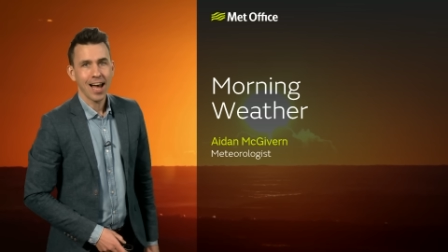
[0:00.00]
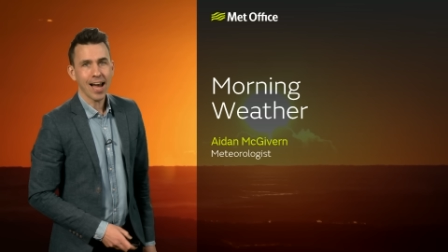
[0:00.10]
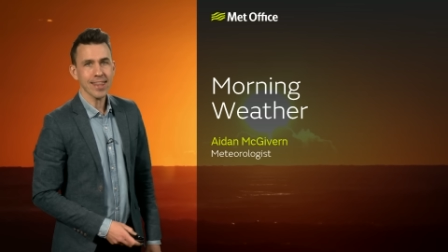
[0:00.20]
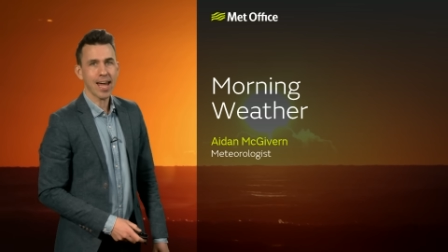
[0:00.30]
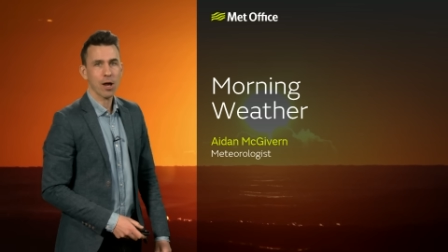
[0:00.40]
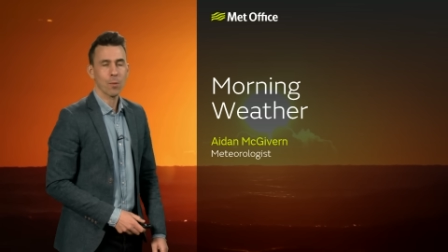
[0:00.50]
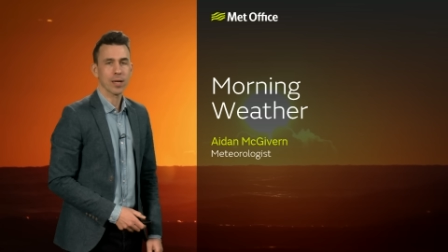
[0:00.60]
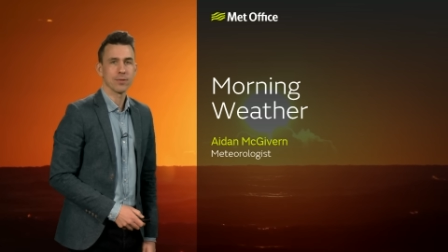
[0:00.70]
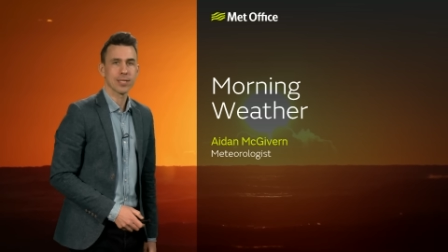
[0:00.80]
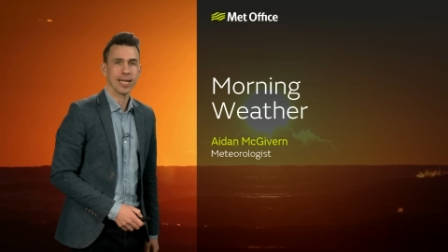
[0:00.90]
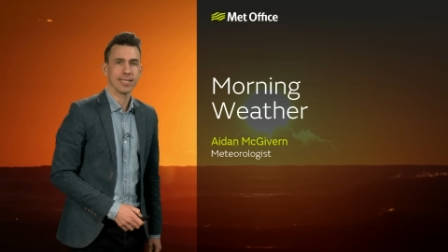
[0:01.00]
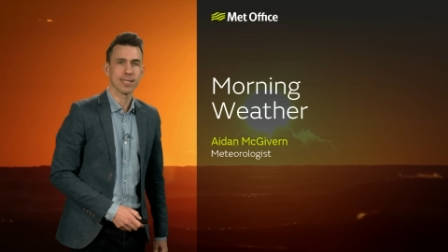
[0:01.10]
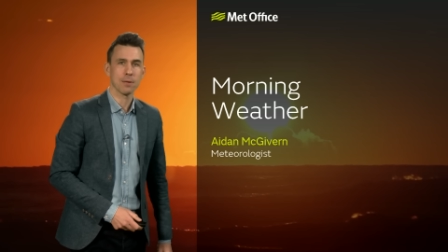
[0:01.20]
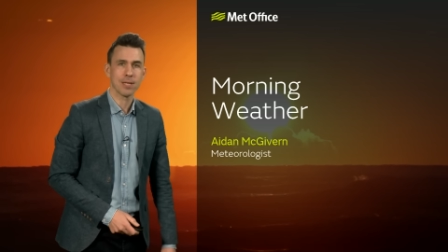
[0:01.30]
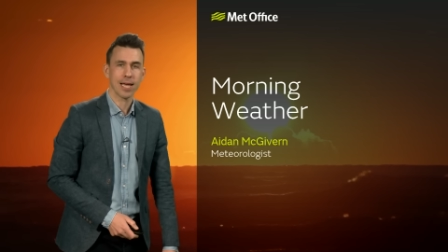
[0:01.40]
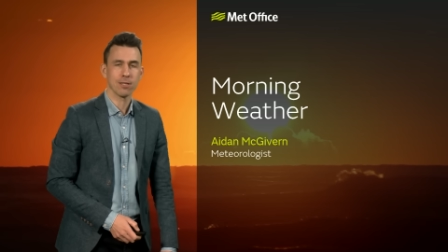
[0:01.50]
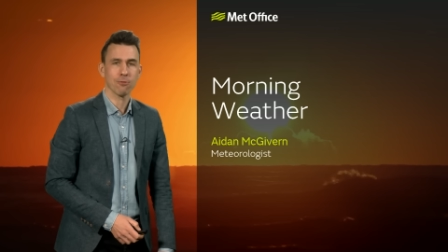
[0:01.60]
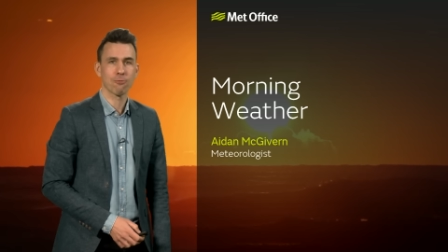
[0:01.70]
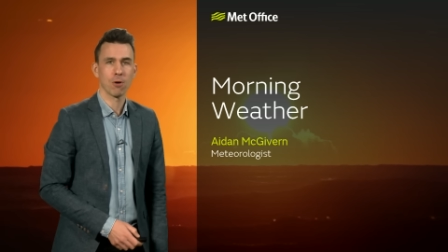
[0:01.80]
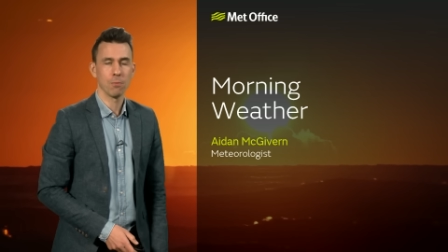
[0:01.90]
Hi there, and welcome to the latest update
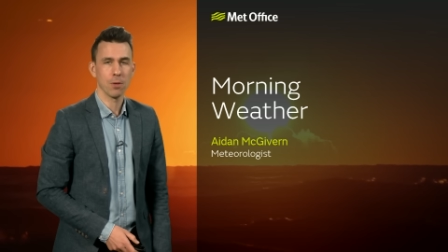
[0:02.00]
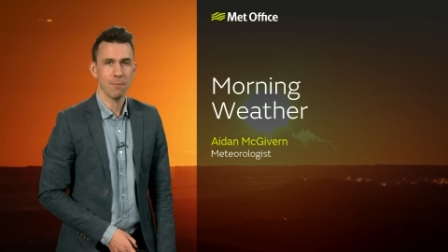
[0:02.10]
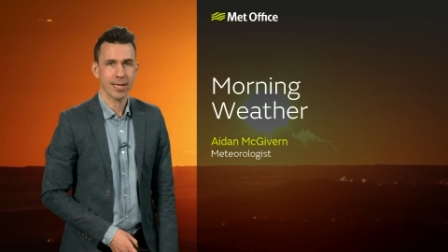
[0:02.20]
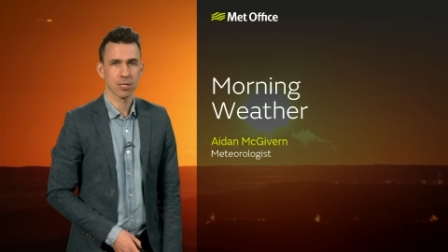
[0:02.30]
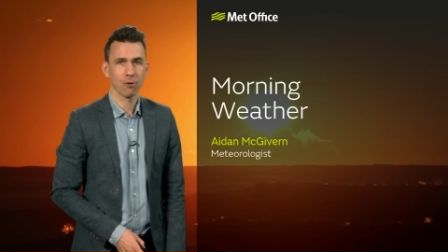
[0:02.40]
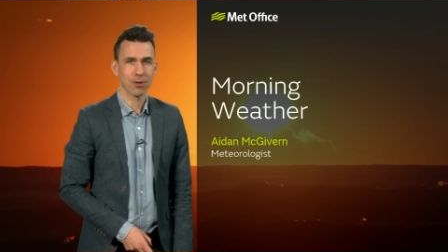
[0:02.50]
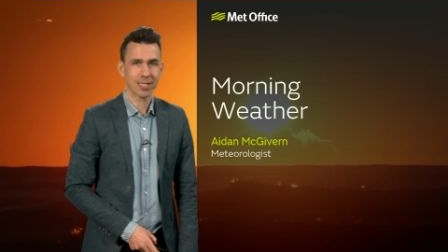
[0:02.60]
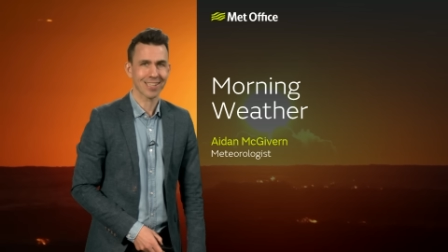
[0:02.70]
from the Met Office.